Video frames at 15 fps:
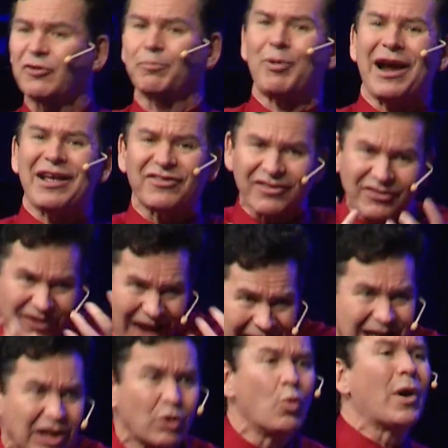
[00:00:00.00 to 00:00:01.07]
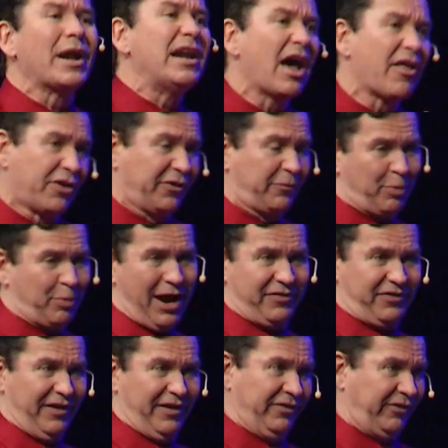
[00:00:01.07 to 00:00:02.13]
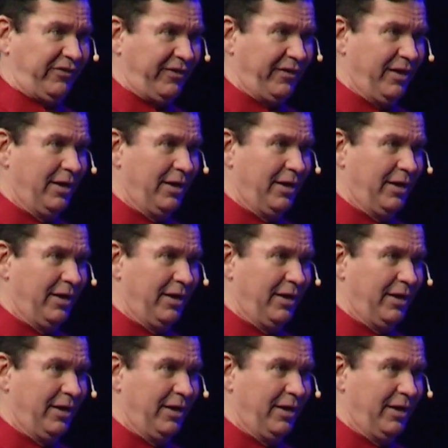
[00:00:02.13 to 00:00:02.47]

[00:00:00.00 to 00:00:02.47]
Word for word: presence and in one another's presence